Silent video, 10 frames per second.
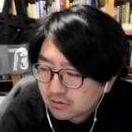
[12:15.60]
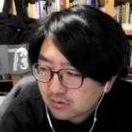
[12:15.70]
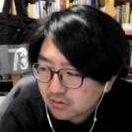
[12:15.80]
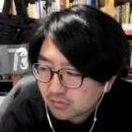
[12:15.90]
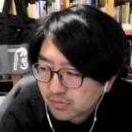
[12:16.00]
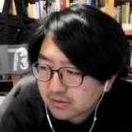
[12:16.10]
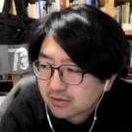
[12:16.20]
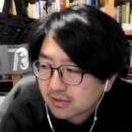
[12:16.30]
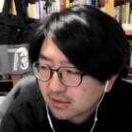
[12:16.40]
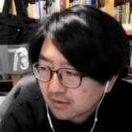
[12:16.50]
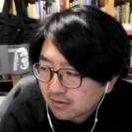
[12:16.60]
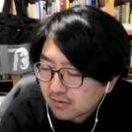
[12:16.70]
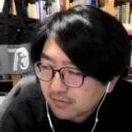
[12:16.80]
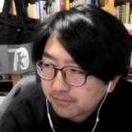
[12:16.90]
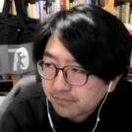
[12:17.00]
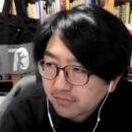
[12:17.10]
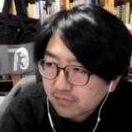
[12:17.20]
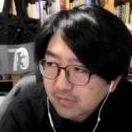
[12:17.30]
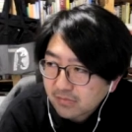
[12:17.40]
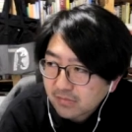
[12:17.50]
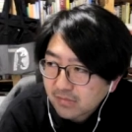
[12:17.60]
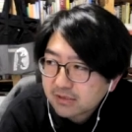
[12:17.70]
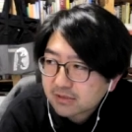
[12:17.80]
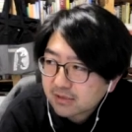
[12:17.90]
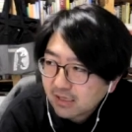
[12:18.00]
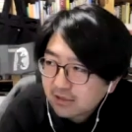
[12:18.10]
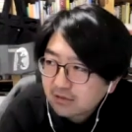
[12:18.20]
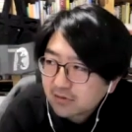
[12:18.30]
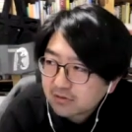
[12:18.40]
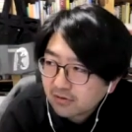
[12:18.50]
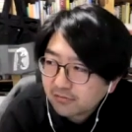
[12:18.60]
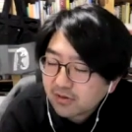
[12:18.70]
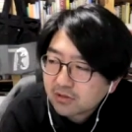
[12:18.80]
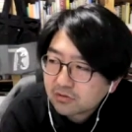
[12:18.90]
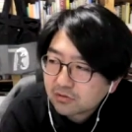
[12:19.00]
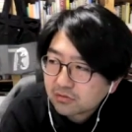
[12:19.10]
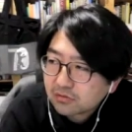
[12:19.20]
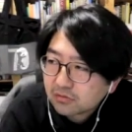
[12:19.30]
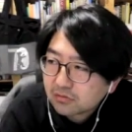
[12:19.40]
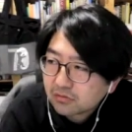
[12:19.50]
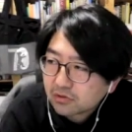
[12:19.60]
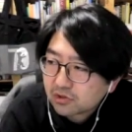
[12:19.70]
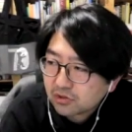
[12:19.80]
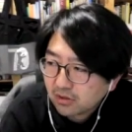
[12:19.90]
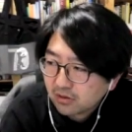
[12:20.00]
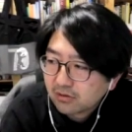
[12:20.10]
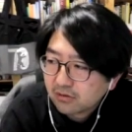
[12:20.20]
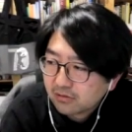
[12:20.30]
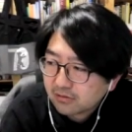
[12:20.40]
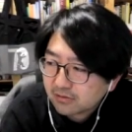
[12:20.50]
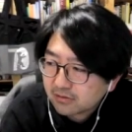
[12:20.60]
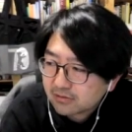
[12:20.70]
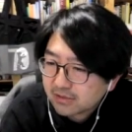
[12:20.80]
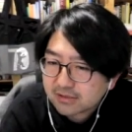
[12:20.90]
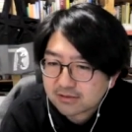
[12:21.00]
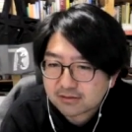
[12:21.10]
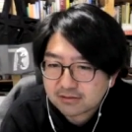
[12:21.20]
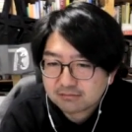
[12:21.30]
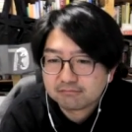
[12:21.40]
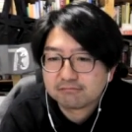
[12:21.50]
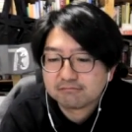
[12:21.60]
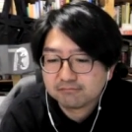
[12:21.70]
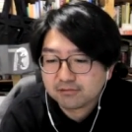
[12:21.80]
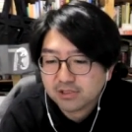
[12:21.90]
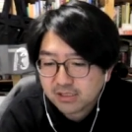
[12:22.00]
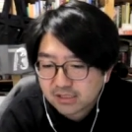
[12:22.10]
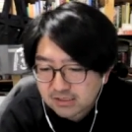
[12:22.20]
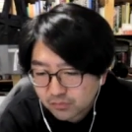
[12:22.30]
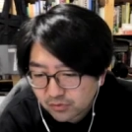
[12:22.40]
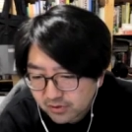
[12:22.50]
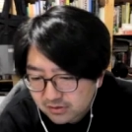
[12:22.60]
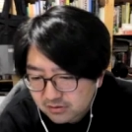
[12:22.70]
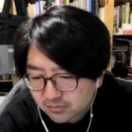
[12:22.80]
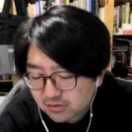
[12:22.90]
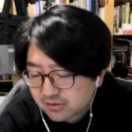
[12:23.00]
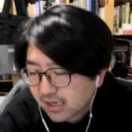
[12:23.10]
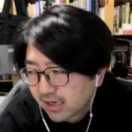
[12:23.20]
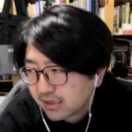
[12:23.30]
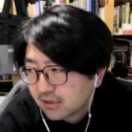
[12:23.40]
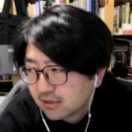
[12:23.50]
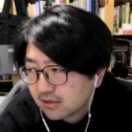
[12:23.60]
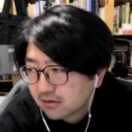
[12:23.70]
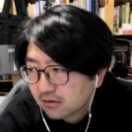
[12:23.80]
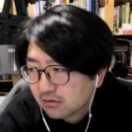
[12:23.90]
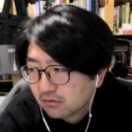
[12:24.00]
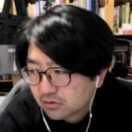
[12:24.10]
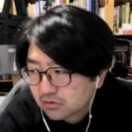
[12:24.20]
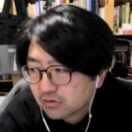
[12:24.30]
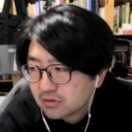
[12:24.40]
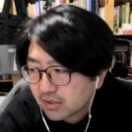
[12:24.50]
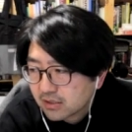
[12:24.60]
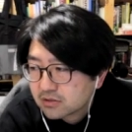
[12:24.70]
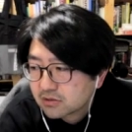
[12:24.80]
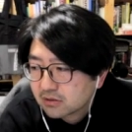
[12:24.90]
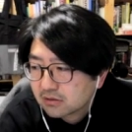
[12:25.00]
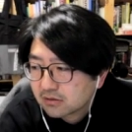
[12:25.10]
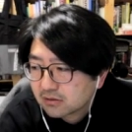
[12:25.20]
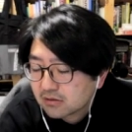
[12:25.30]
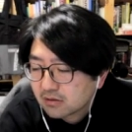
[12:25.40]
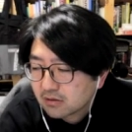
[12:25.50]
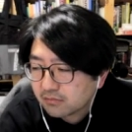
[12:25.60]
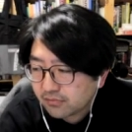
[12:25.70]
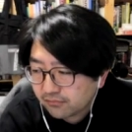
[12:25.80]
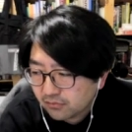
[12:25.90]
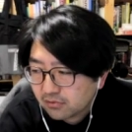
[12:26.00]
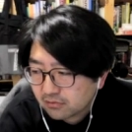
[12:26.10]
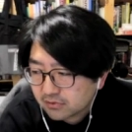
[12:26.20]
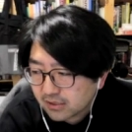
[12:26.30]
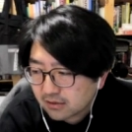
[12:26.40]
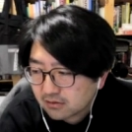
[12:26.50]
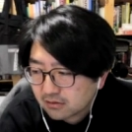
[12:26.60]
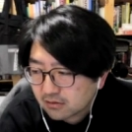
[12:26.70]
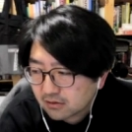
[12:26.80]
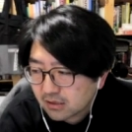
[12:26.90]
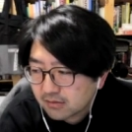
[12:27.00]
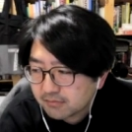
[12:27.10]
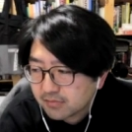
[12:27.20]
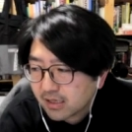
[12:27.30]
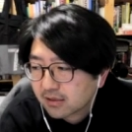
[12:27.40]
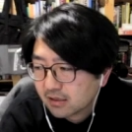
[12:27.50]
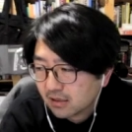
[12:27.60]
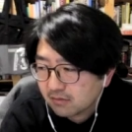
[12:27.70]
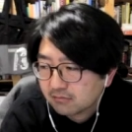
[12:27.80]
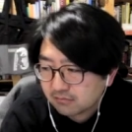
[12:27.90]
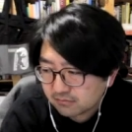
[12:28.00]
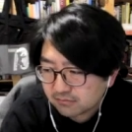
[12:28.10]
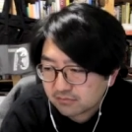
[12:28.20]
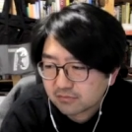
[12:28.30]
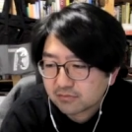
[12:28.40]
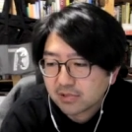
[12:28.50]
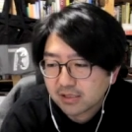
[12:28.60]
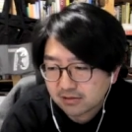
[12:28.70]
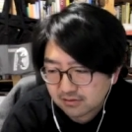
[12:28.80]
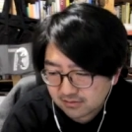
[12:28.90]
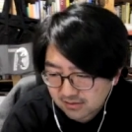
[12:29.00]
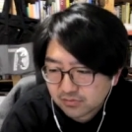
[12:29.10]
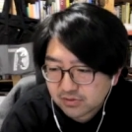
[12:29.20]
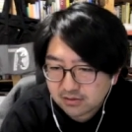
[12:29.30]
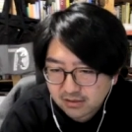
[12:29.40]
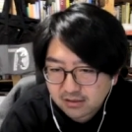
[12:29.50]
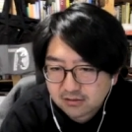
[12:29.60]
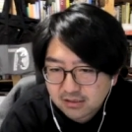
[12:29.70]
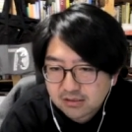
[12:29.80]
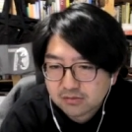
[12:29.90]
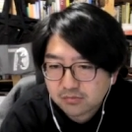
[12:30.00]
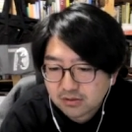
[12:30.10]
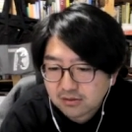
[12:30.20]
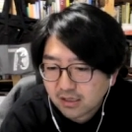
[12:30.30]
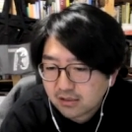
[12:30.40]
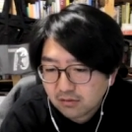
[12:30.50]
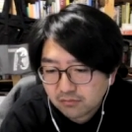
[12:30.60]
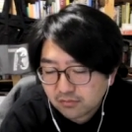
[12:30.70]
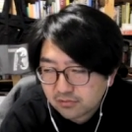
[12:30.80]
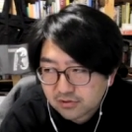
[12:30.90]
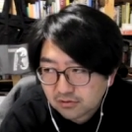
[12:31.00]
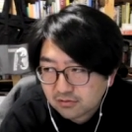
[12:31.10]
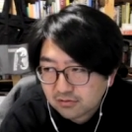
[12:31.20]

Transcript: but it's kind of like difficult to share this experience, because I also imagine before that it might come like something like this, but I never thought